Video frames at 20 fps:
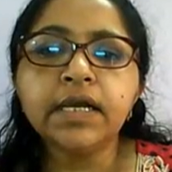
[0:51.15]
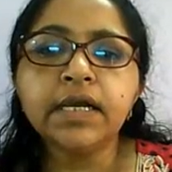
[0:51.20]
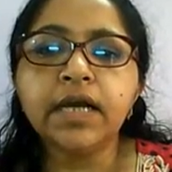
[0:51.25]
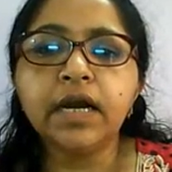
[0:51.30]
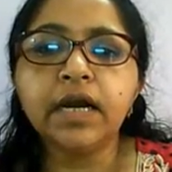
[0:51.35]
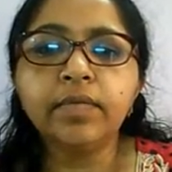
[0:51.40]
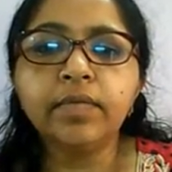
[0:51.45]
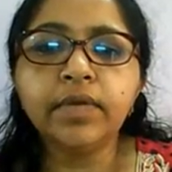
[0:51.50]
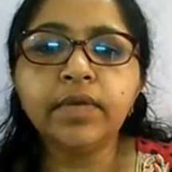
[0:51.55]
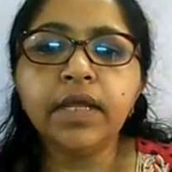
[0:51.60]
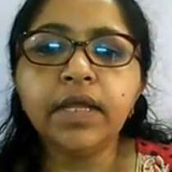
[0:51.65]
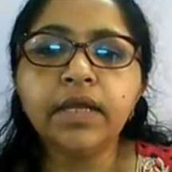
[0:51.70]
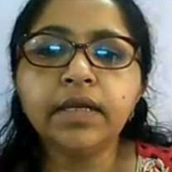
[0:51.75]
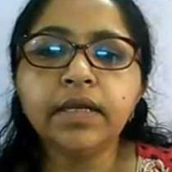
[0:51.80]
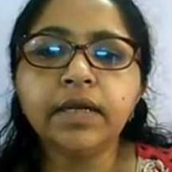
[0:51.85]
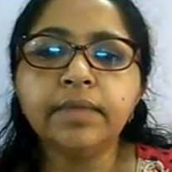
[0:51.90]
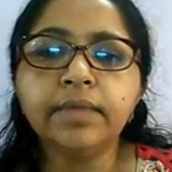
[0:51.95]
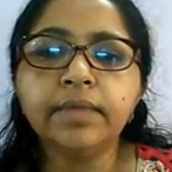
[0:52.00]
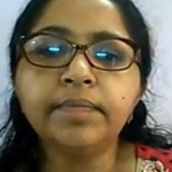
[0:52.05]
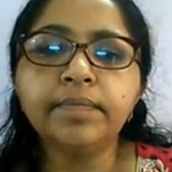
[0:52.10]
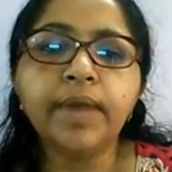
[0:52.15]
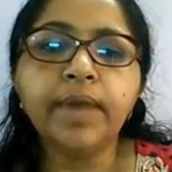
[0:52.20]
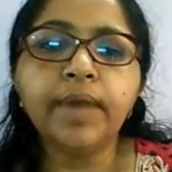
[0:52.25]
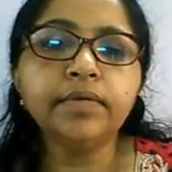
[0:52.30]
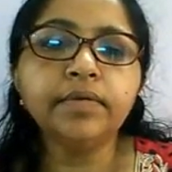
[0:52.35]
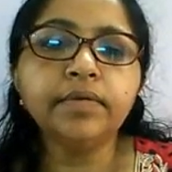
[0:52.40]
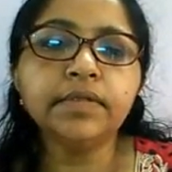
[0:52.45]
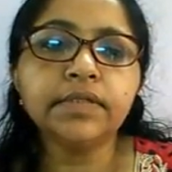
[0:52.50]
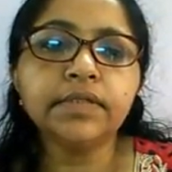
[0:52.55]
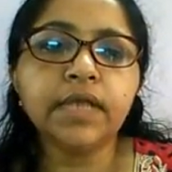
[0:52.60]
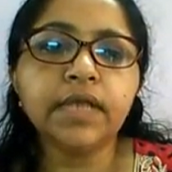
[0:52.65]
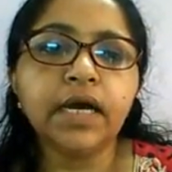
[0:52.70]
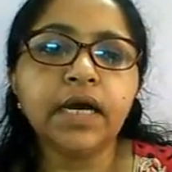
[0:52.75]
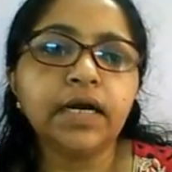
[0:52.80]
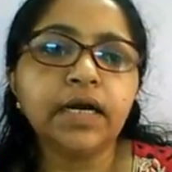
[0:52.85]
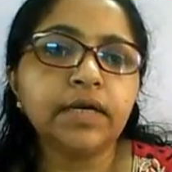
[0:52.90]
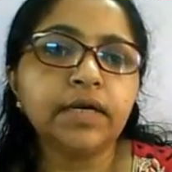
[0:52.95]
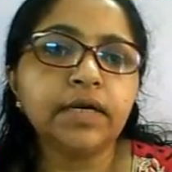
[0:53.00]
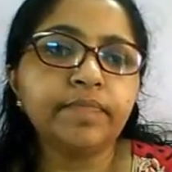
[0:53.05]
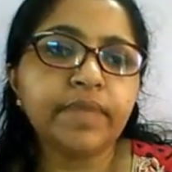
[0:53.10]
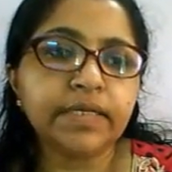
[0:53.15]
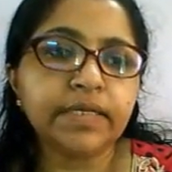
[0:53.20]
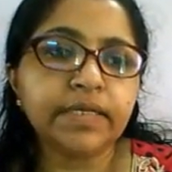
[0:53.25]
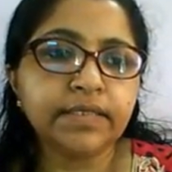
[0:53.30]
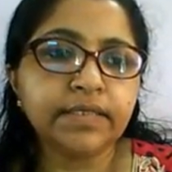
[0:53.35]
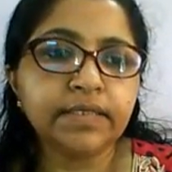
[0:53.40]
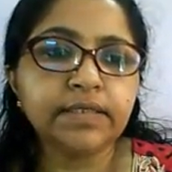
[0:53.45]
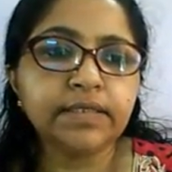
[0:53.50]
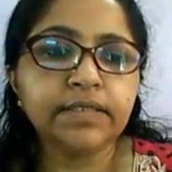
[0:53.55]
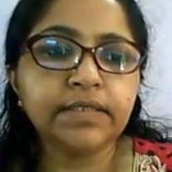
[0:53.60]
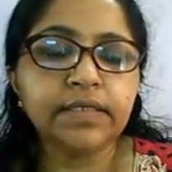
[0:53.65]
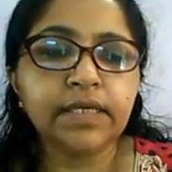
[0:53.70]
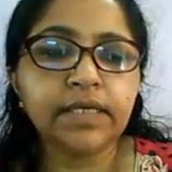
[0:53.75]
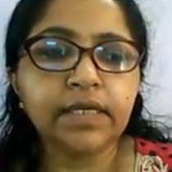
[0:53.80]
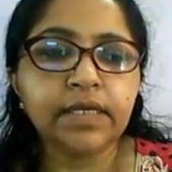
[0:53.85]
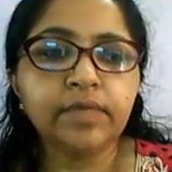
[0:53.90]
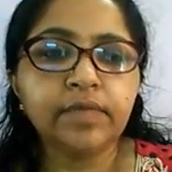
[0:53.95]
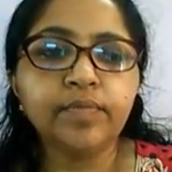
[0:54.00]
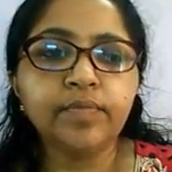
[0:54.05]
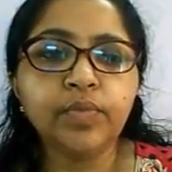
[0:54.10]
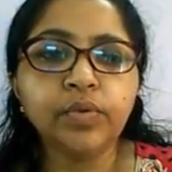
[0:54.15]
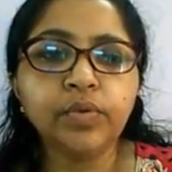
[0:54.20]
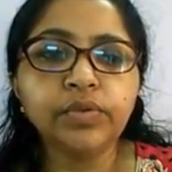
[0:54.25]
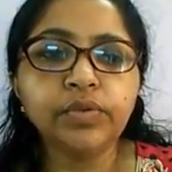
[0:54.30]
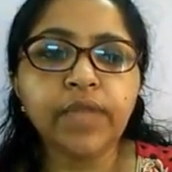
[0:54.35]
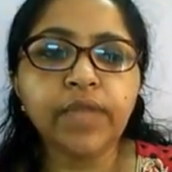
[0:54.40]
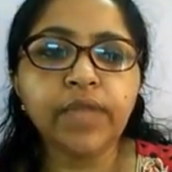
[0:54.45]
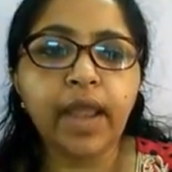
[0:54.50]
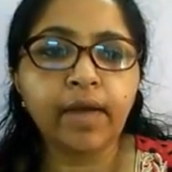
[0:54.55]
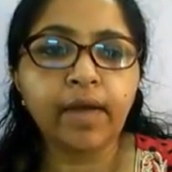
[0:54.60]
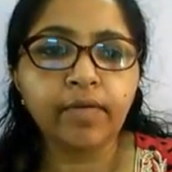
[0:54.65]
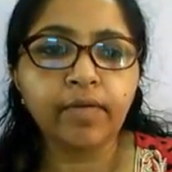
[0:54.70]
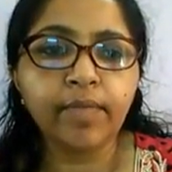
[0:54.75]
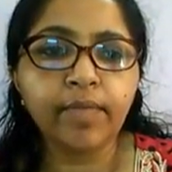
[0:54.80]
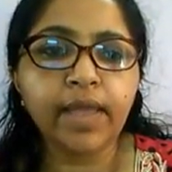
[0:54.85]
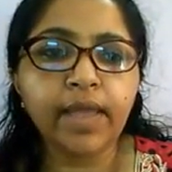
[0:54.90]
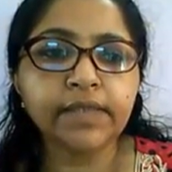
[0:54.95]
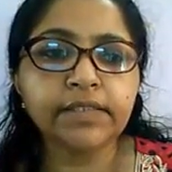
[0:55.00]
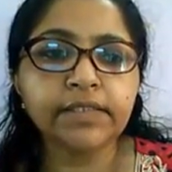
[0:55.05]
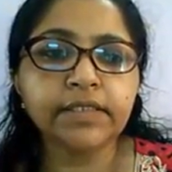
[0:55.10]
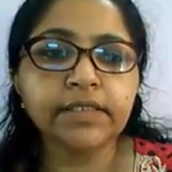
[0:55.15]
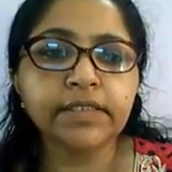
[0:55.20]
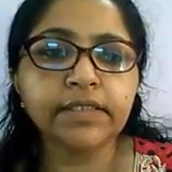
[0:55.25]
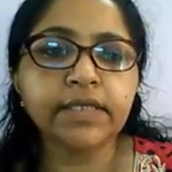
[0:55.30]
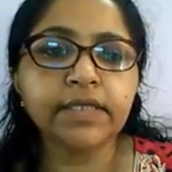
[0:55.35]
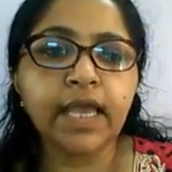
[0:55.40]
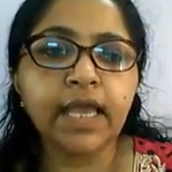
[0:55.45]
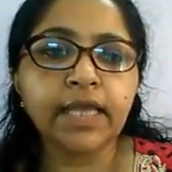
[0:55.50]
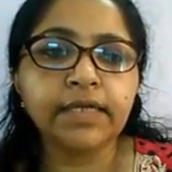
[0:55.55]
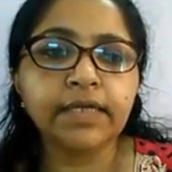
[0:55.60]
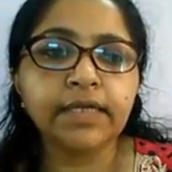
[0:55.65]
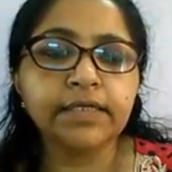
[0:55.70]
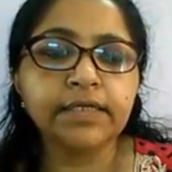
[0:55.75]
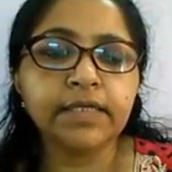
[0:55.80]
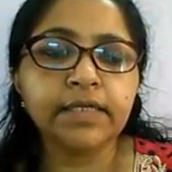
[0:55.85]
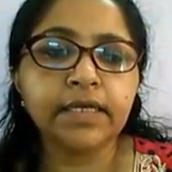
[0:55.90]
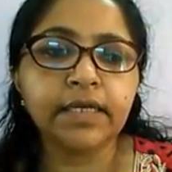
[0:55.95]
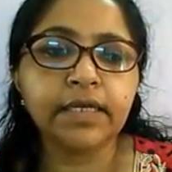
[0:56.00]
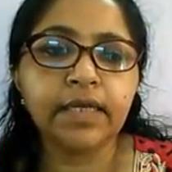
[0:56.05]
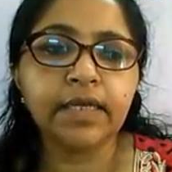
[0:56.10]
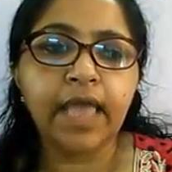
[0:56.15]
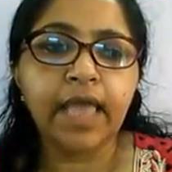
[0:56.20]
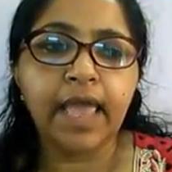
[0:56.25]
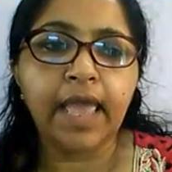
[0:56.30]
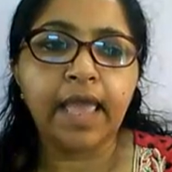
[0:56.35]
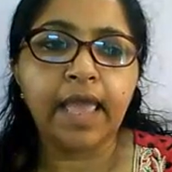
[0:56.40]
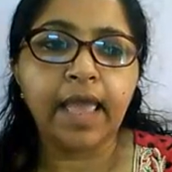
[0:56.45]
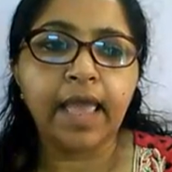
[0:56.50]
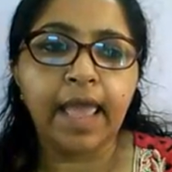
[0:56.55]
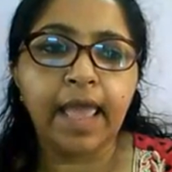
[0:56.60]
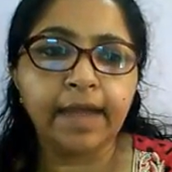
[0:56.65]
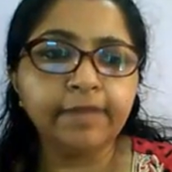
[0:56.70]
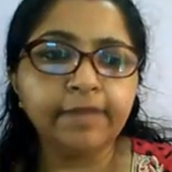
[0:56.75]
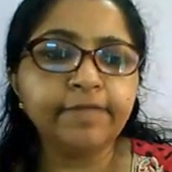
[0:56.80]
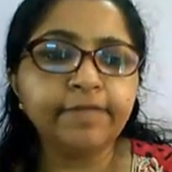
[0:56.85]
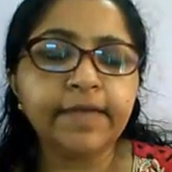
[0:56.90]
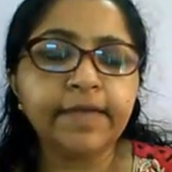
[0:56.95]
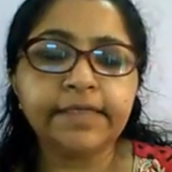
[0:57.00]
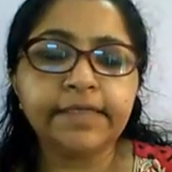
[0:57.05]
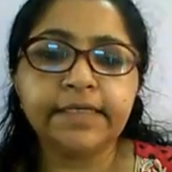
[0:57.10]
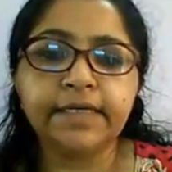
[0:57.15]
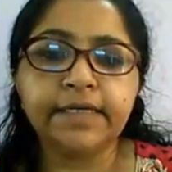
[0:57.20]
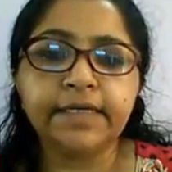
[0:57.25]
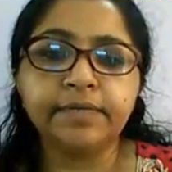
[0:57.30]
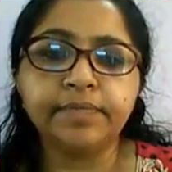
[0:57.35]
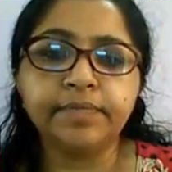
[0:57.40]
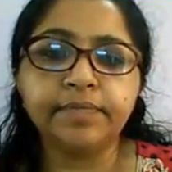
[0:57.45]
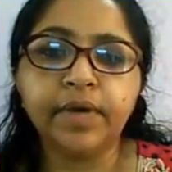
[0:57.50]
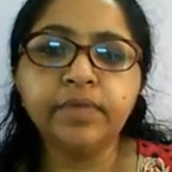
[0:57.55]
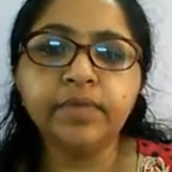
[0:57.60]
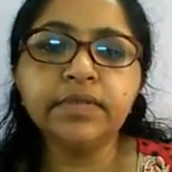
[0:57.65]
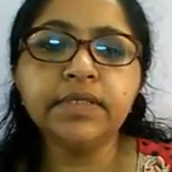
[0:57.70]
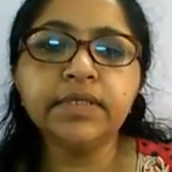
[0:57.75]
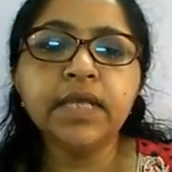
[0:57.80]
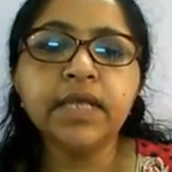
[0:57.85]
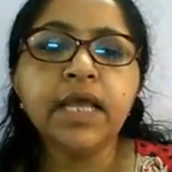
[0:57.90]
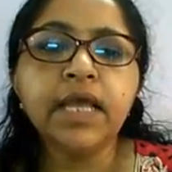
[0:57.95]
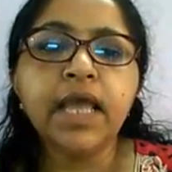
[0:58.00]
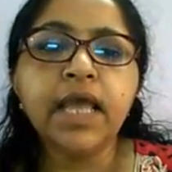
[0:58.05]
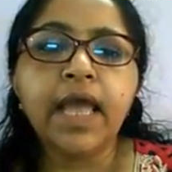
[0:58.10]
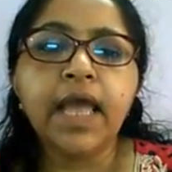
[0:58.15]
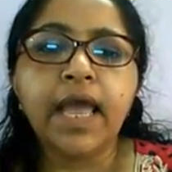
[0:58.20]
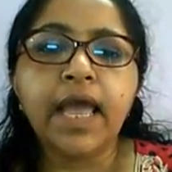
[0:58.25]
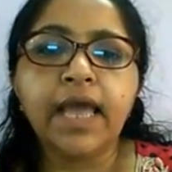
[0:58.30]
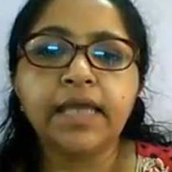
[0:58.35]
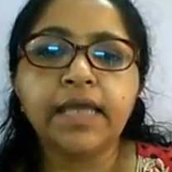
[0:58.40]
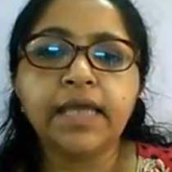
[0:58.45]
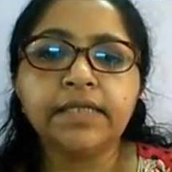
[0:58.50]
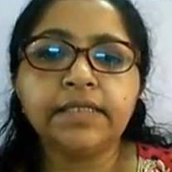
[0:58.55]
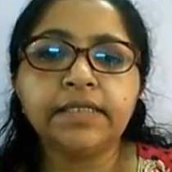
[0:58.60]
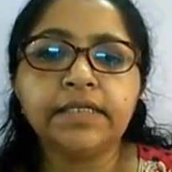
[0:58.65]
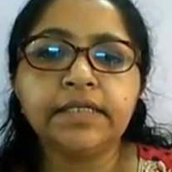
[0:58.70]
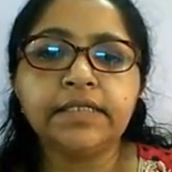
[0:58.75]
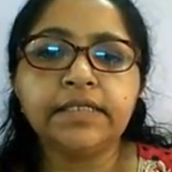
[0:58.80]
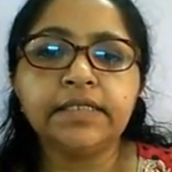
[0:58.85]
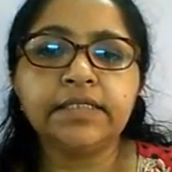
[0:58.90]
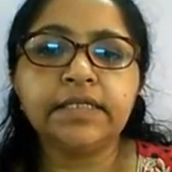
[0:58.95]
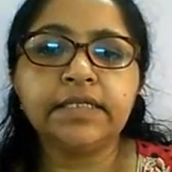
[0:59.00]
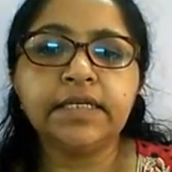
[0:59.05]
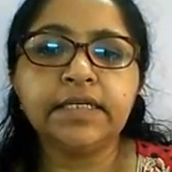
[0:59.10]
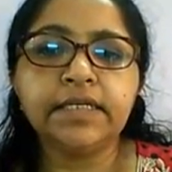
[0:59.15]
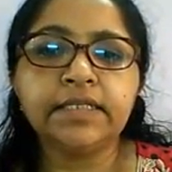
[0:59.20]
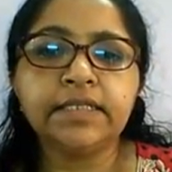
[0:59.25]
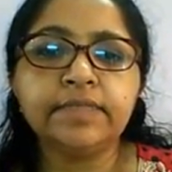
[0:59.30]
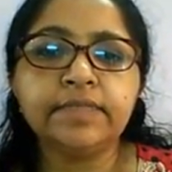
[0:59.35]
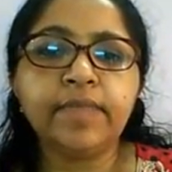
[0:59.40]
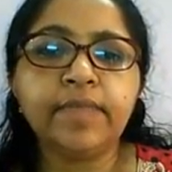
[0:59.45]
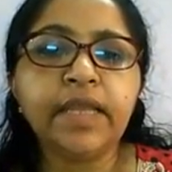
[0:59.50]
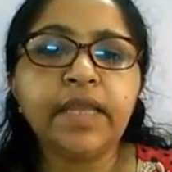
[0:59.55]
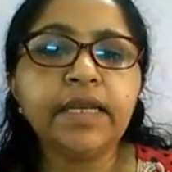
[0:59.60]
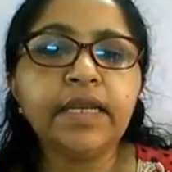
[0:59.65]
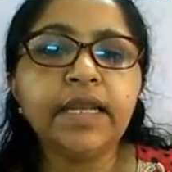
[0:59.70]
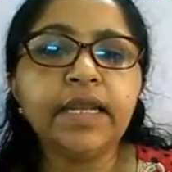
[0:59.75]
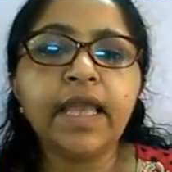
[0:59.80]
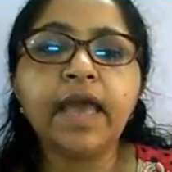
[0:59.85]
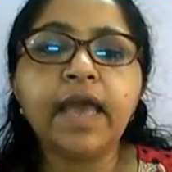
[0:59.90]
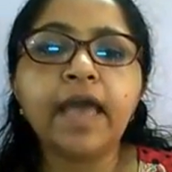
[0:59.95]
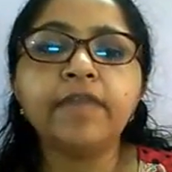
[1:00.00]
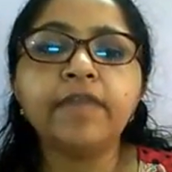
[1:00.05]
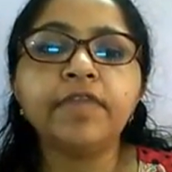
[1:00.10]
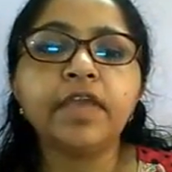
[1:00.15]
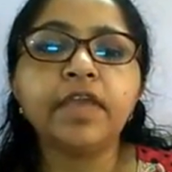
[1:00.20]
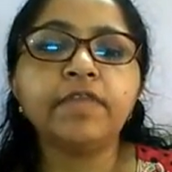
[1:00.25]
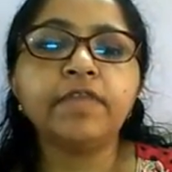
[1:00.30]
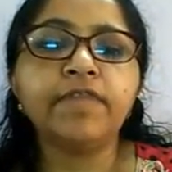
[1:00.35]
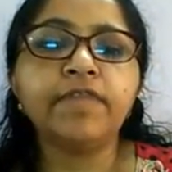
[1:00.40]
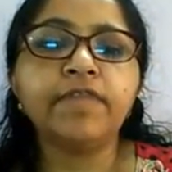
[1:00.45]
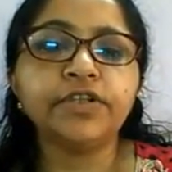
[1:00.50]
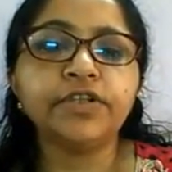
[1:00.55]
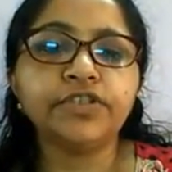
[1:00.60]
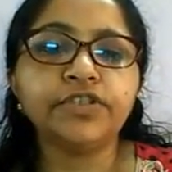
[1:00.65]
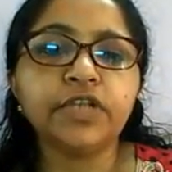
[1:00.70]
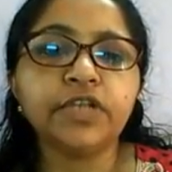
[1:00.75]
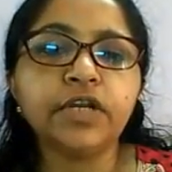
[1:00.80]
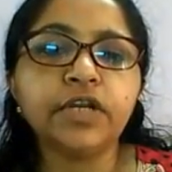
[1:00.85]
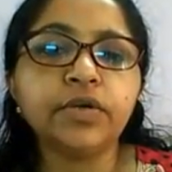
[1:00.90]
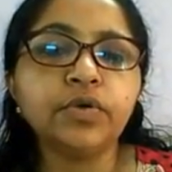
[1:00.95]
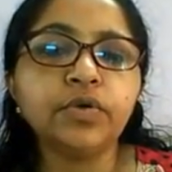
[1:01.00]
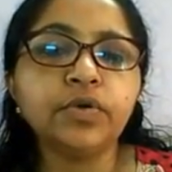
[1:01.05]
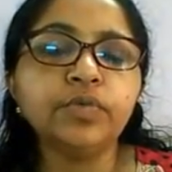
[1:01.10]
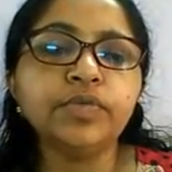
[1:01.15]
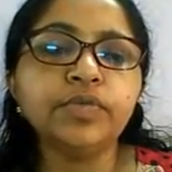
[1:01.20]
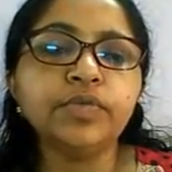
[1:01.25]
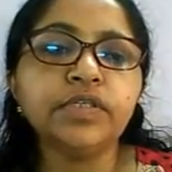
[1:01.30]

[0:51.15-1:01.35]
Carbonyl compounds are present in both aromatic and aliphatic compounds, and it is mainly having a functional group